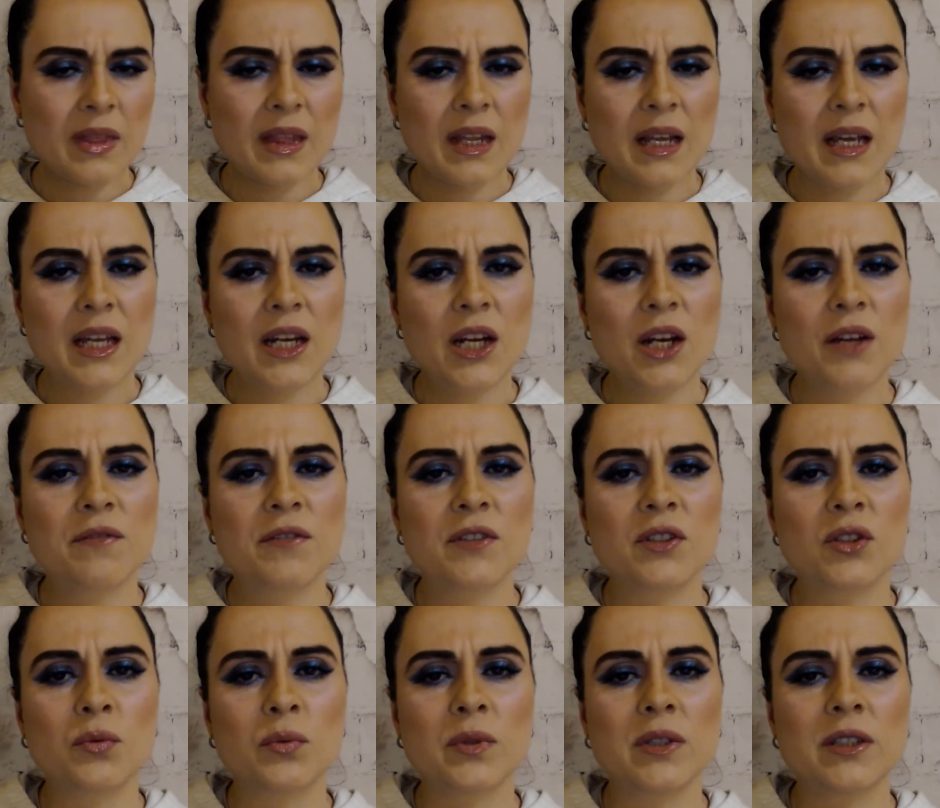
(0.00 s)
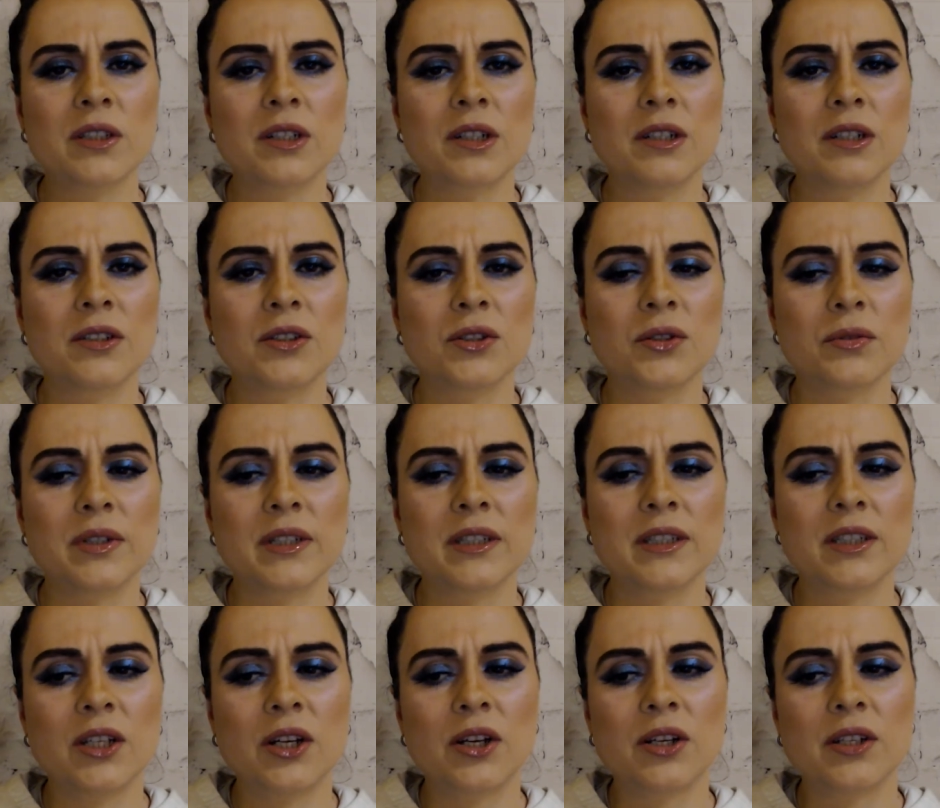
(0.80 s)
I don't know if it's West Coast or
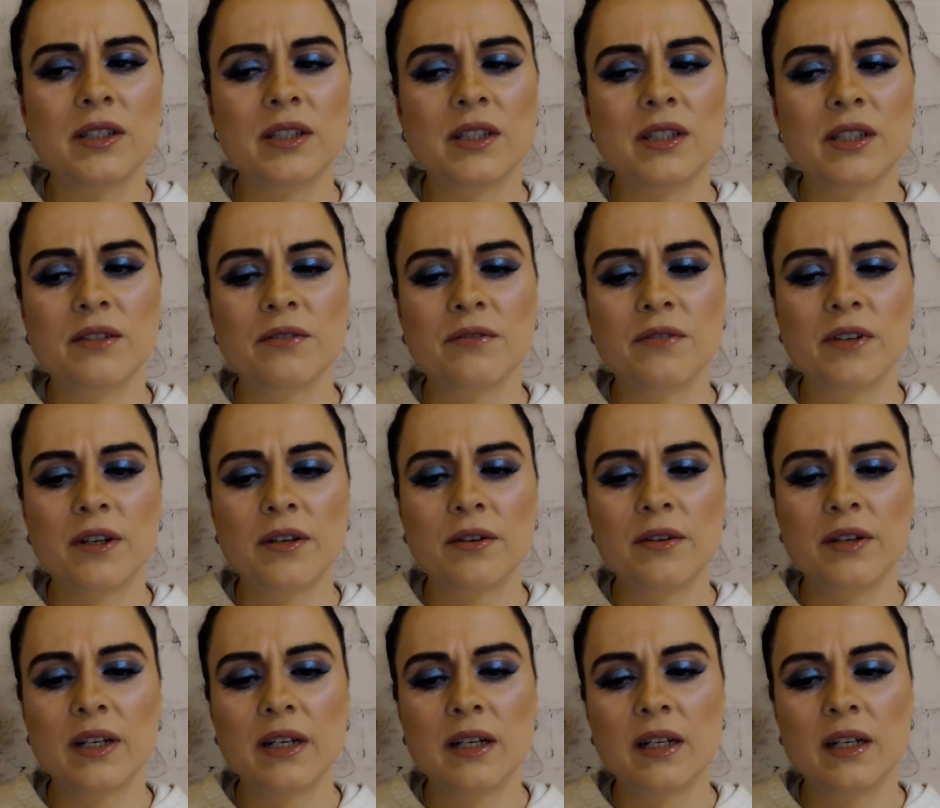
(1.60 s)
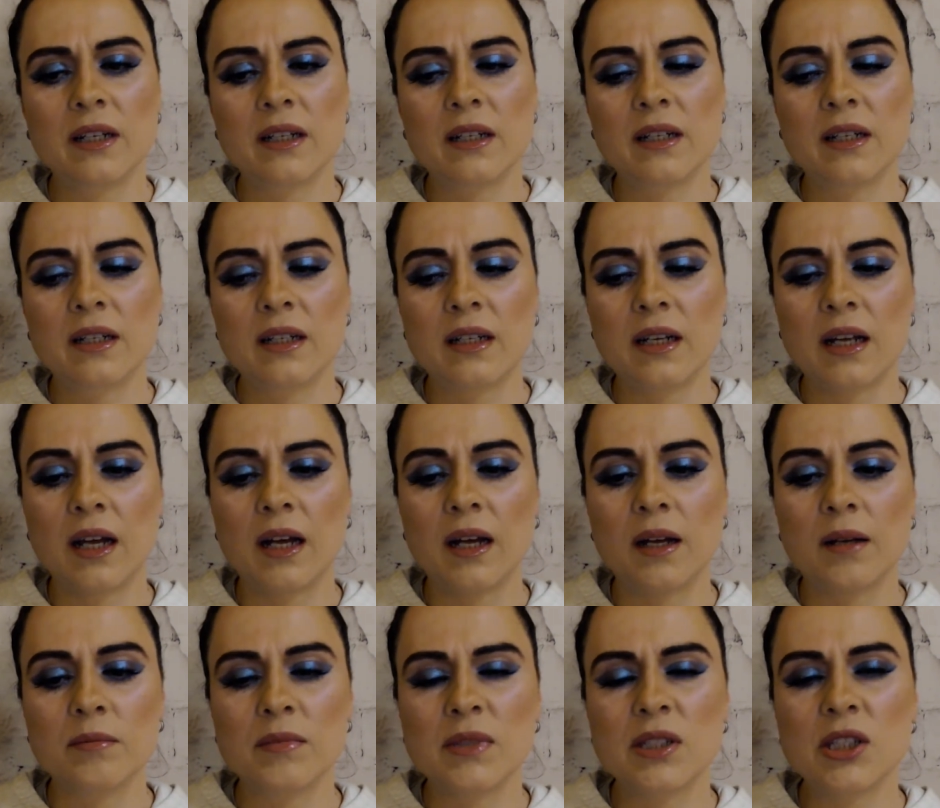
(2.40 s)
East Coast. It's very,
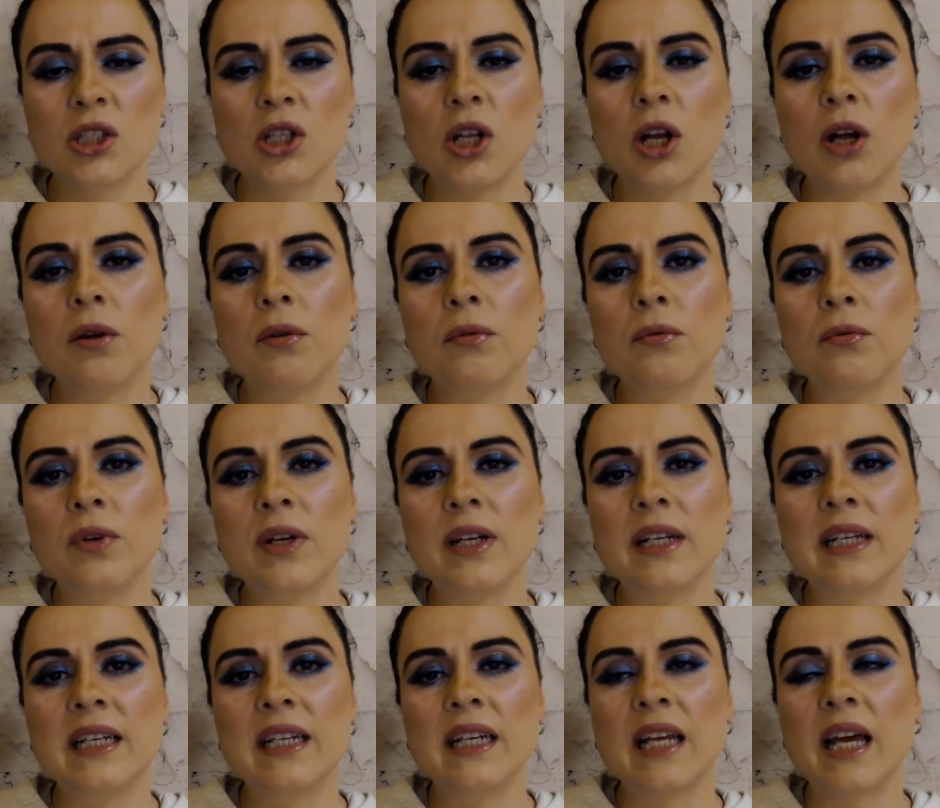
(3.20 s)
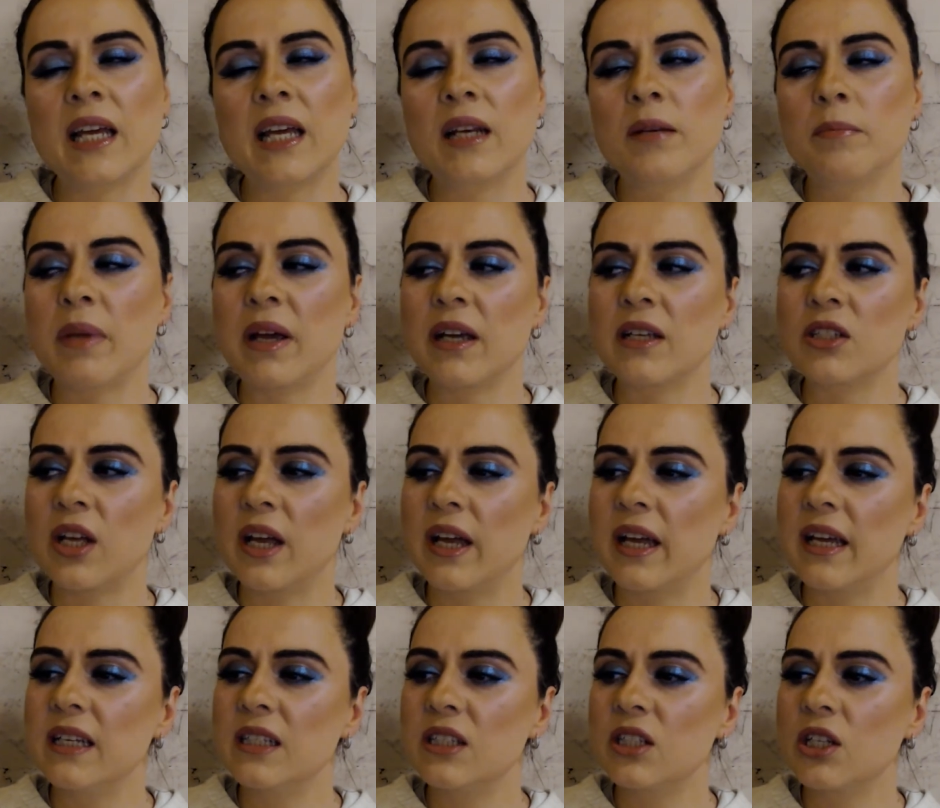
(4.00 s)
it's not really laid back.
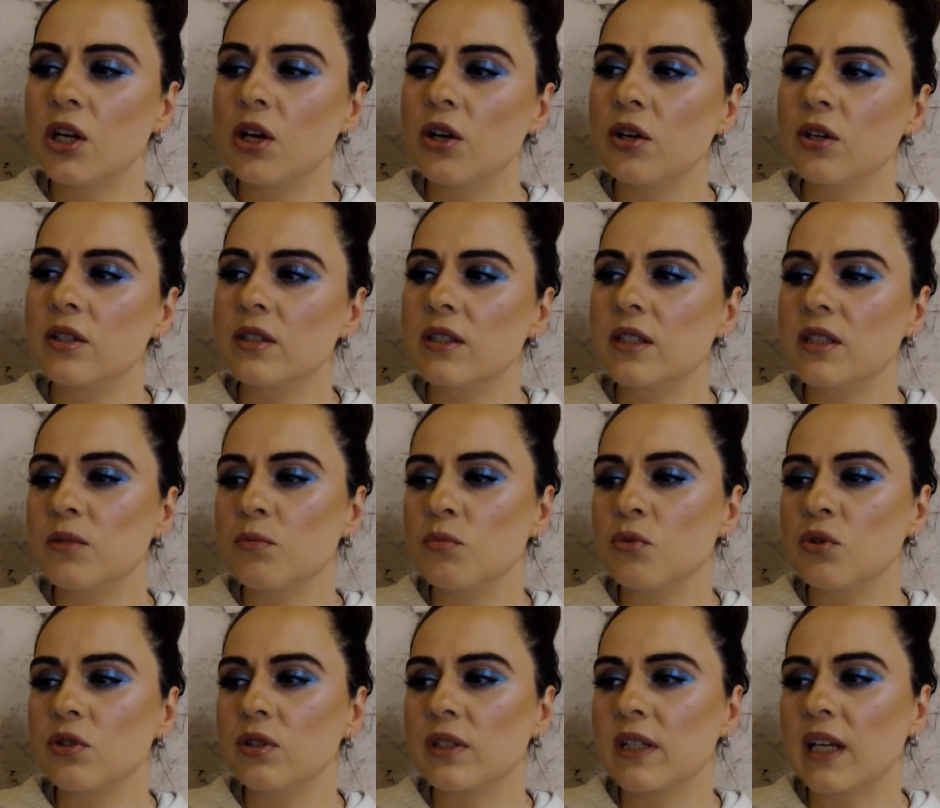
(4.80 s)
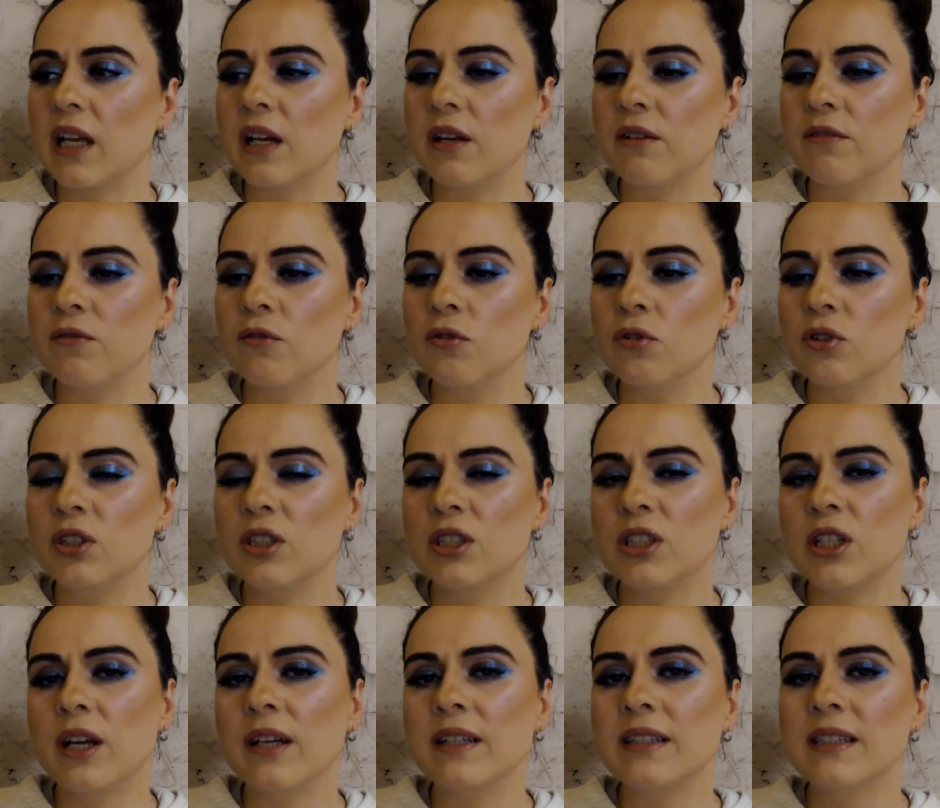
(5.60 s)
So East Coast is more California.
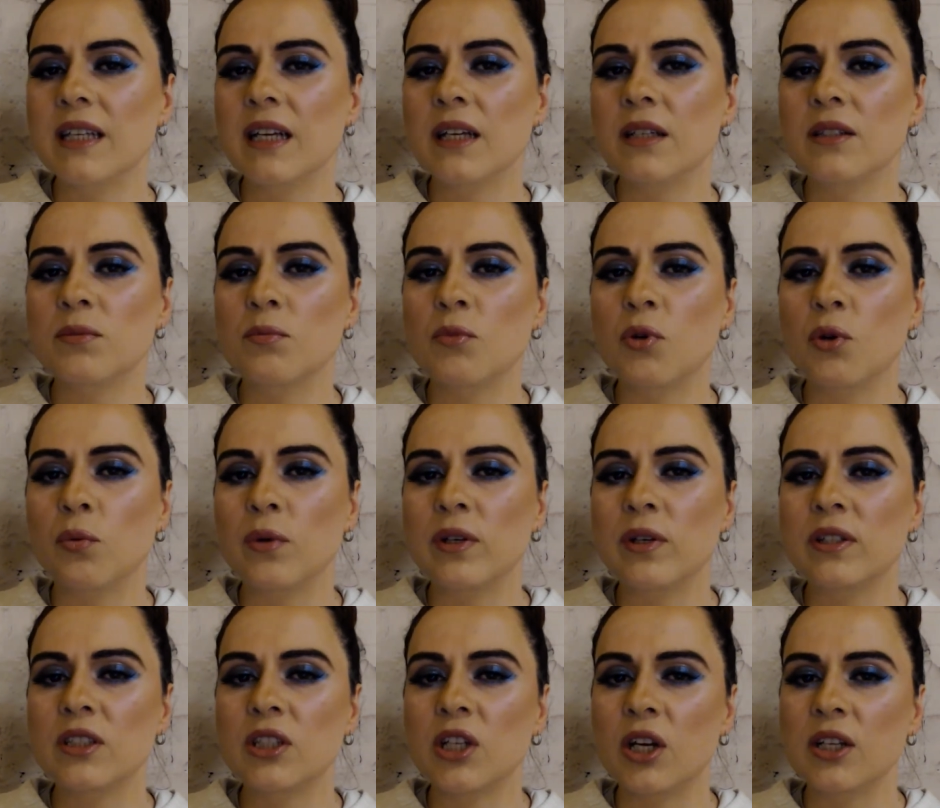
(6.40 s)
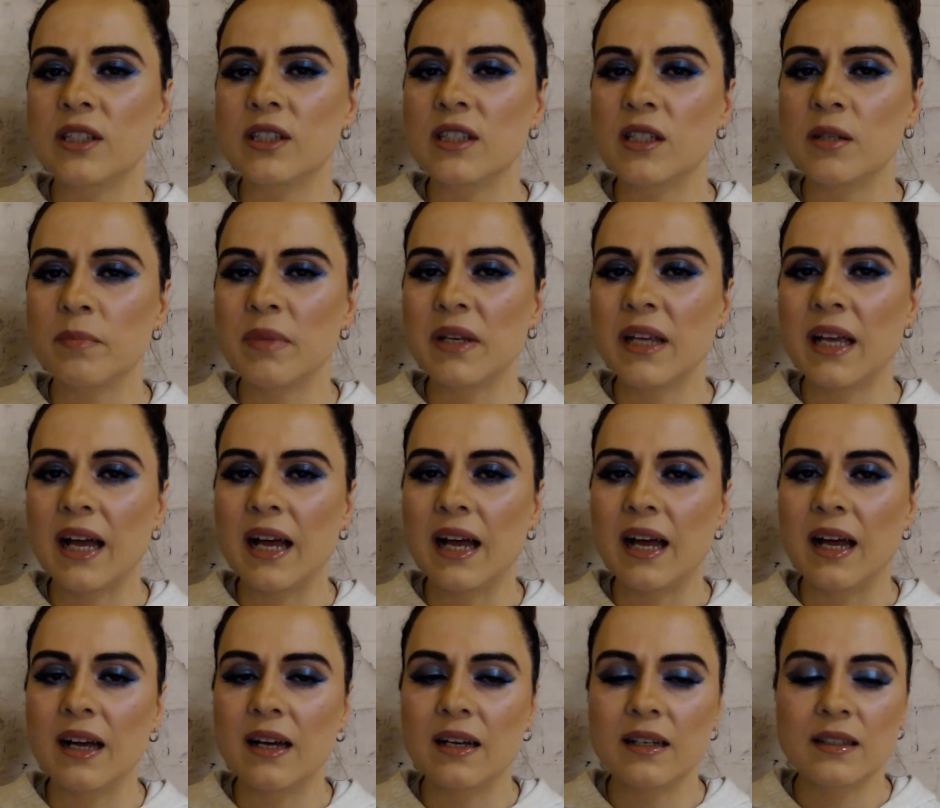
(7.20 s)
So I'd say it's more West Coast. It's a bit
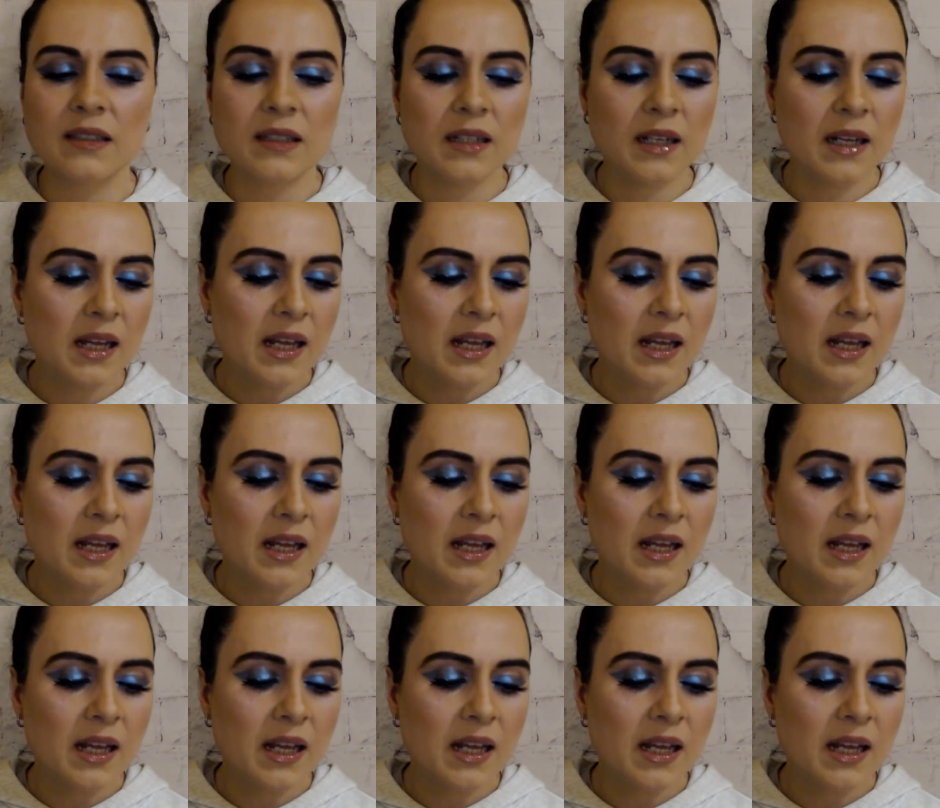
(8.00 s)
hard.